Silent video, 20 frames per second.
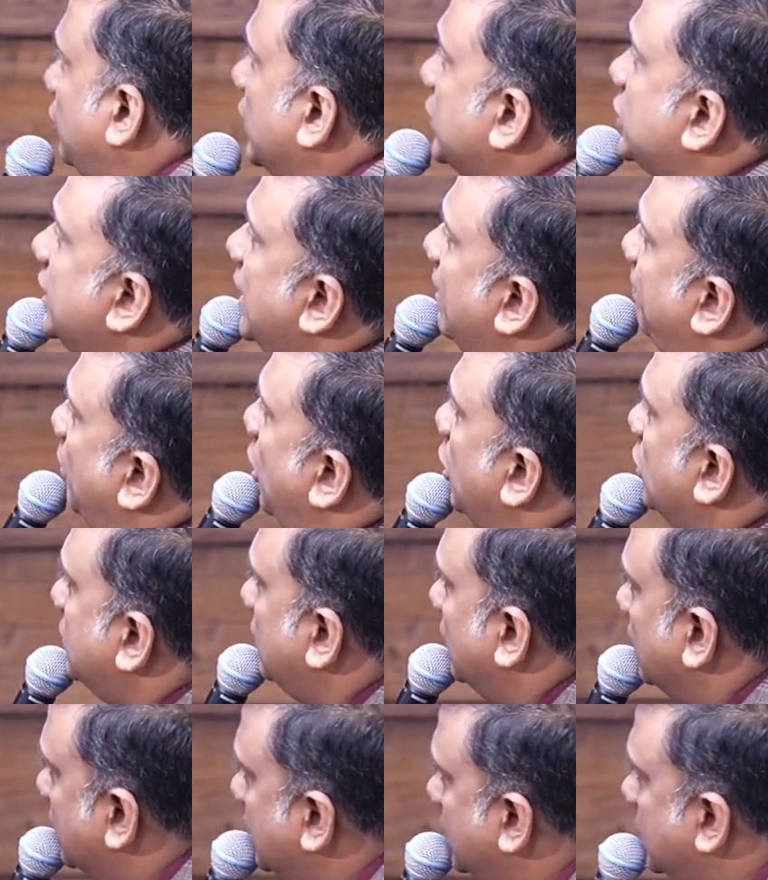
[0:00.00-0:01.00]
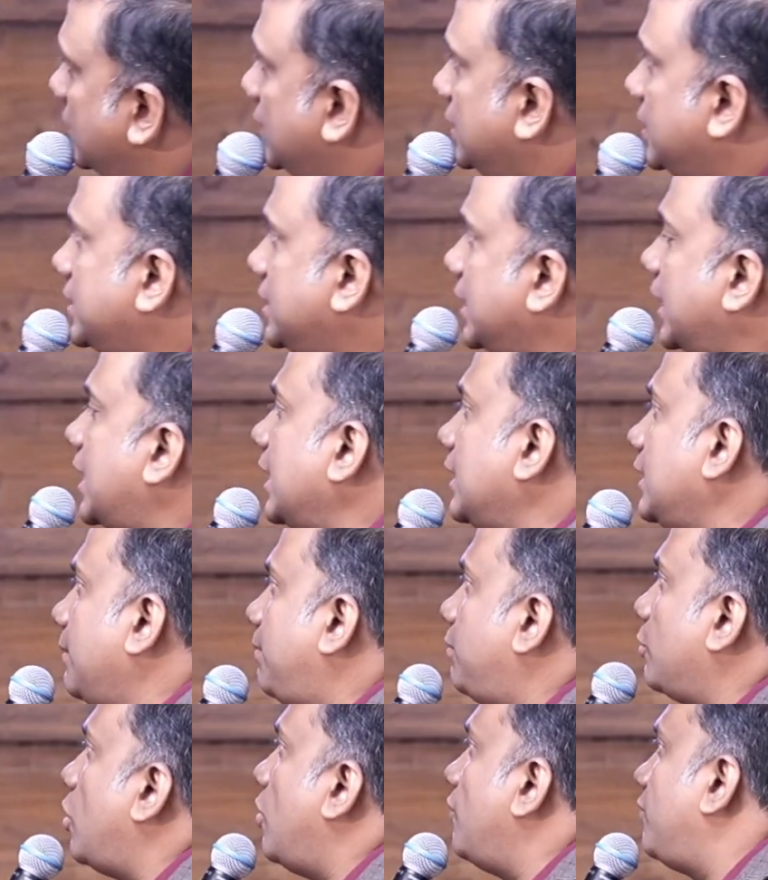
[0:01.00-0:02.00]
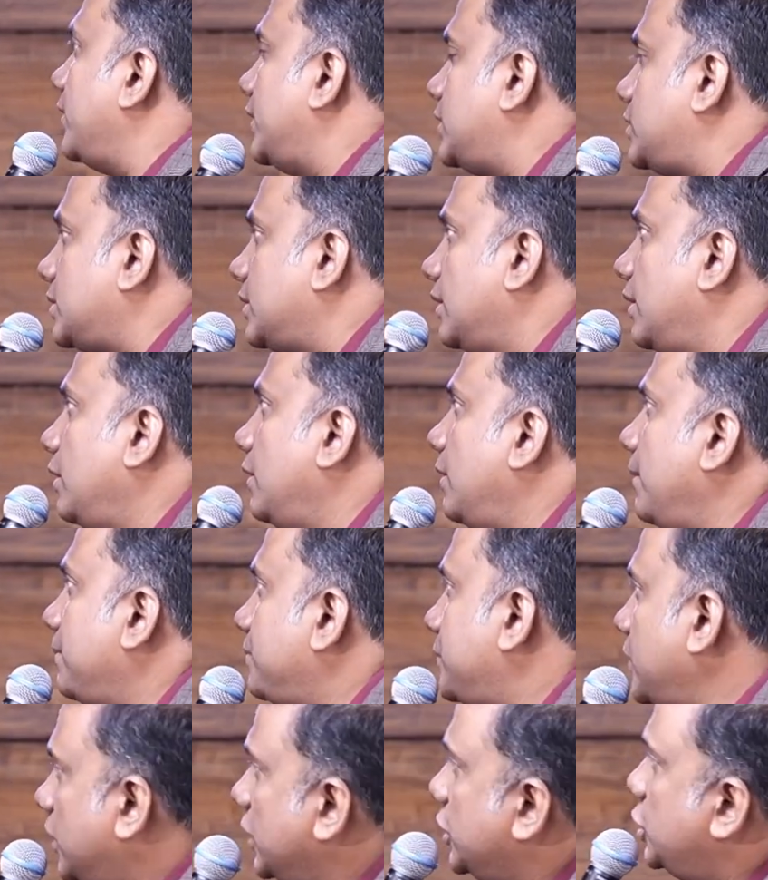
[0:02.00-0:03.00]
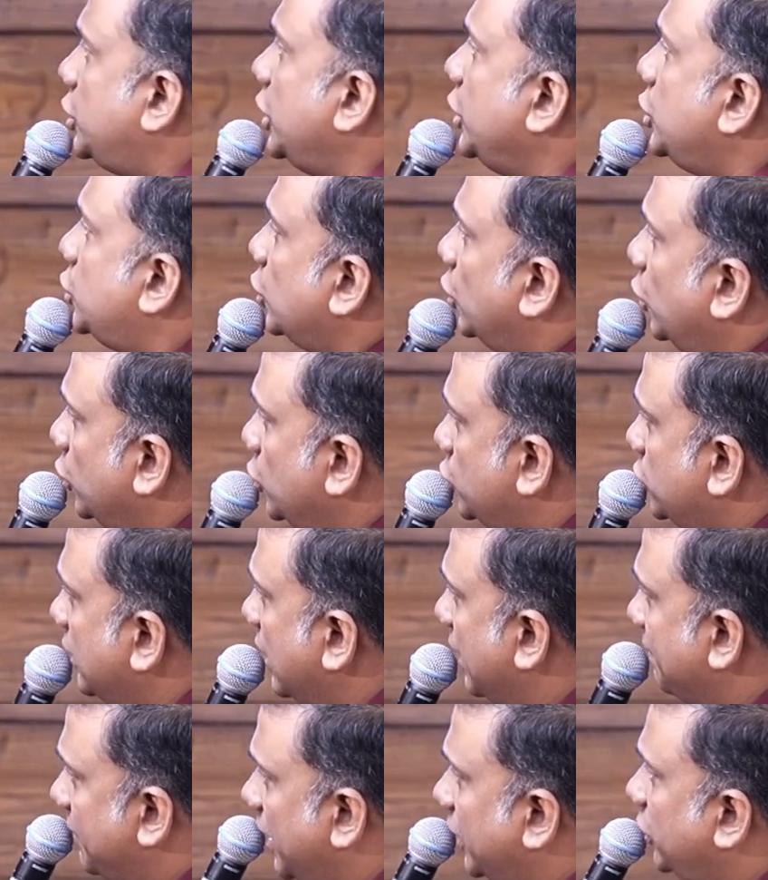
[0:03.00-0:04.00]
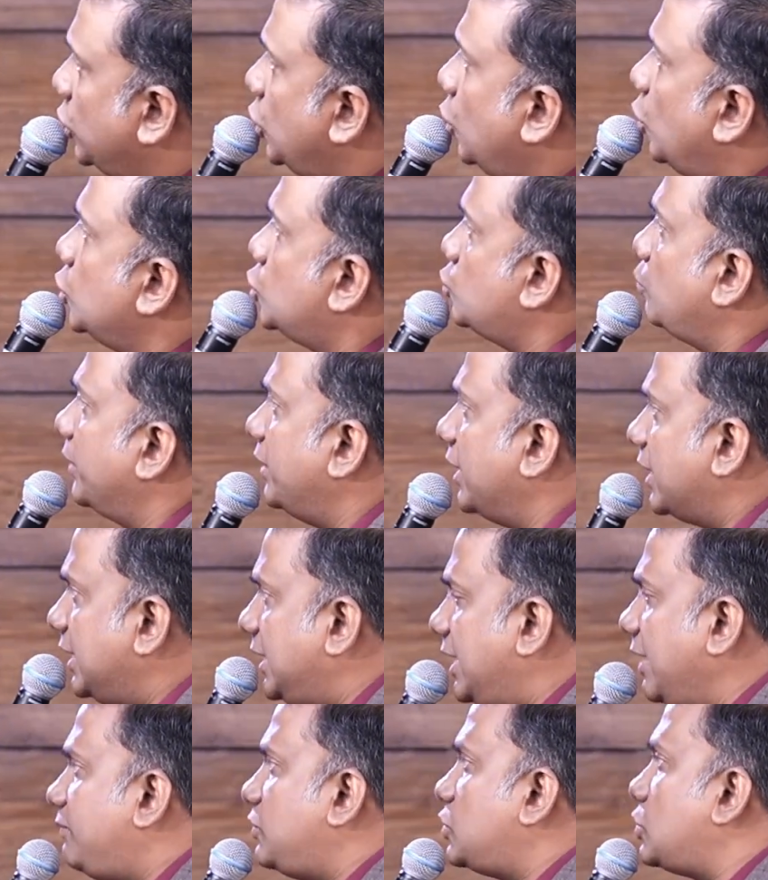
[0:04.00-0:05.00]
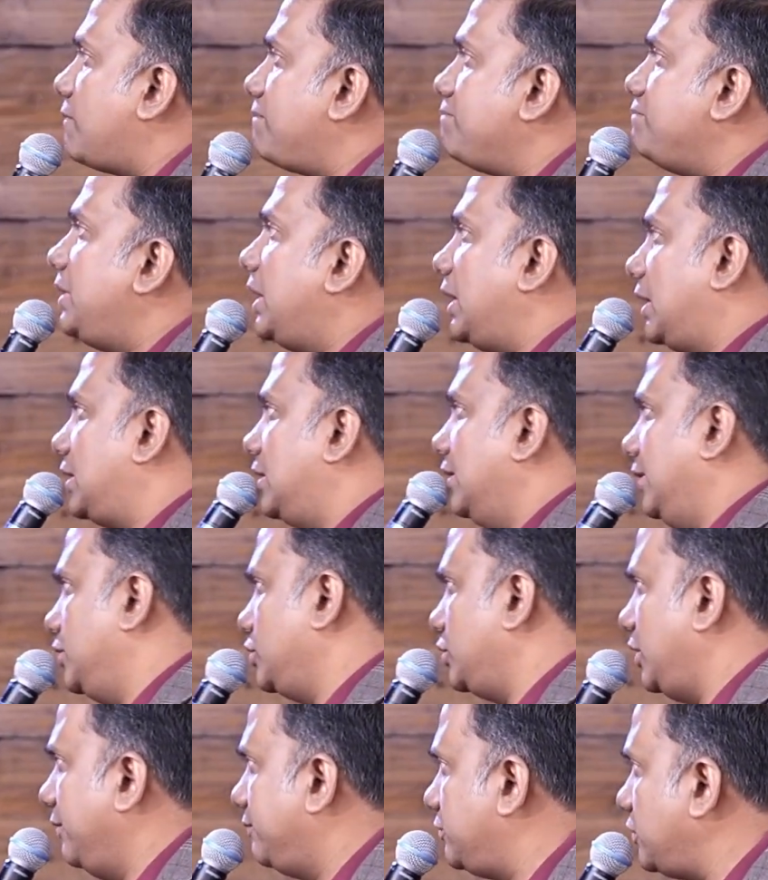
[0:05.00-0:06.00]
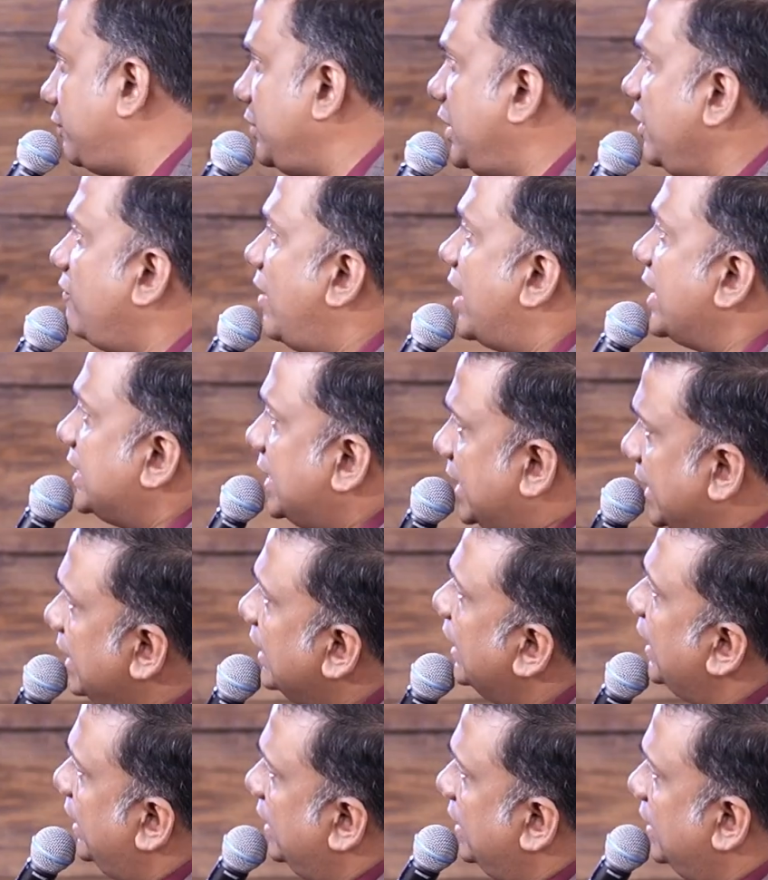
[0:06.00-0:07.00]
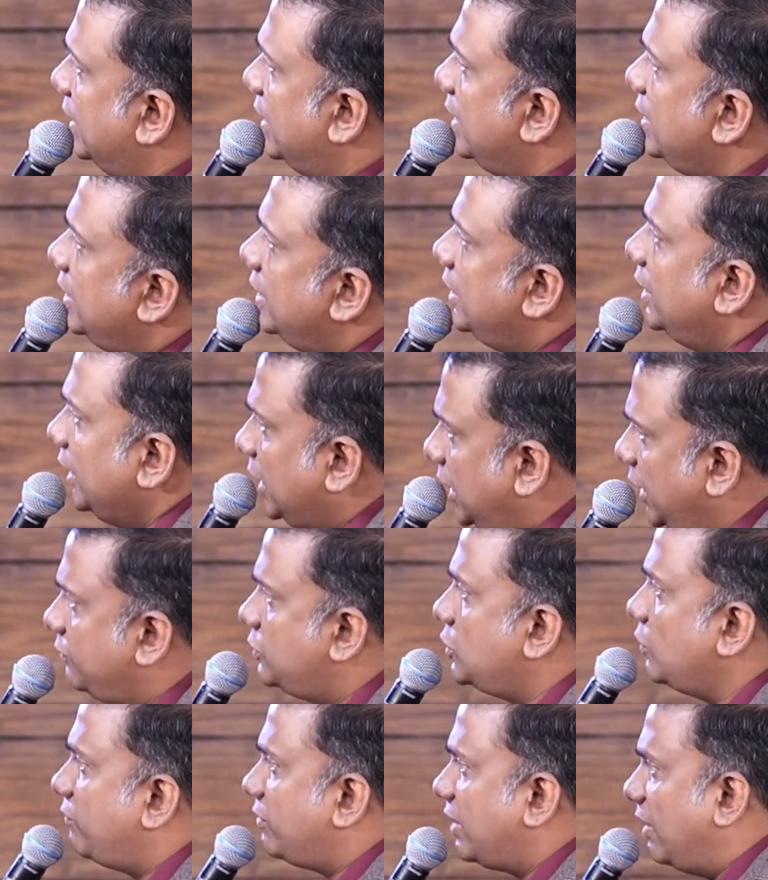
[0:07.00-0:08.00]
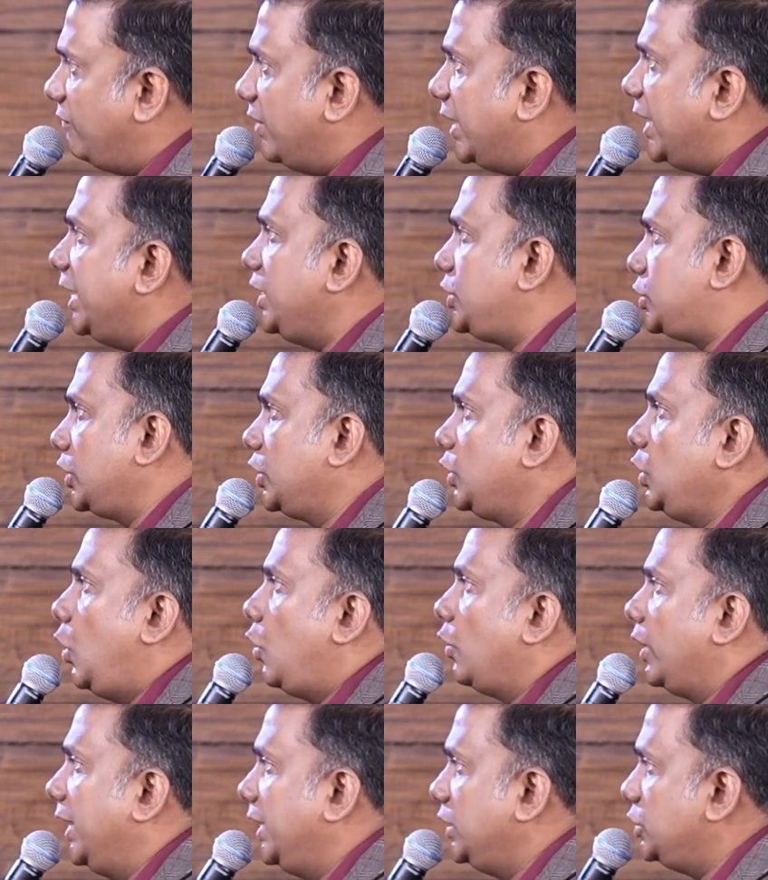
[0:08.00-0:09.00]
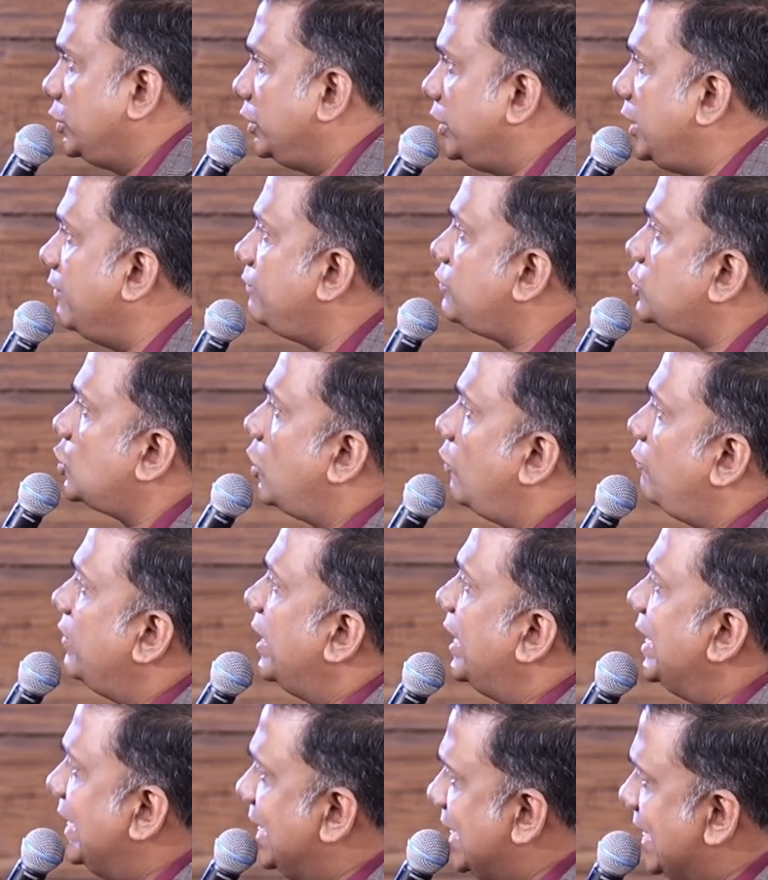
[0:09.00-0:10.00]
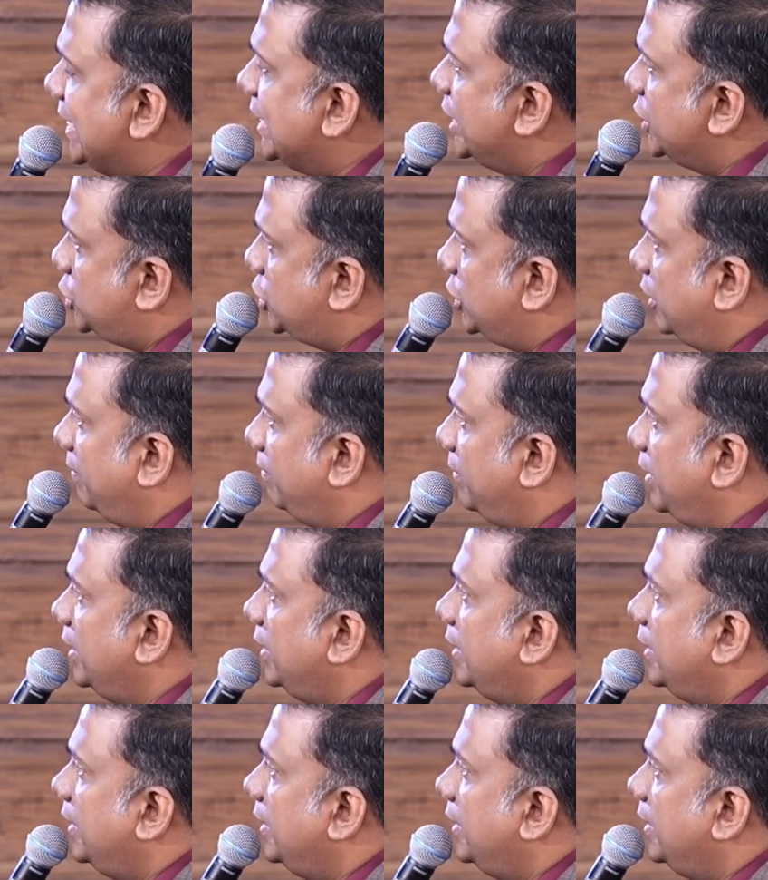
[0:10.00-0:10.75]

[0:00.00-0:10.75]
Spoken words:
First the apostles, second the prophets, third teachers, and then those with the gifts of miracles, gifts of divine healing, gifts of revelation knowledge, gifts of leadership.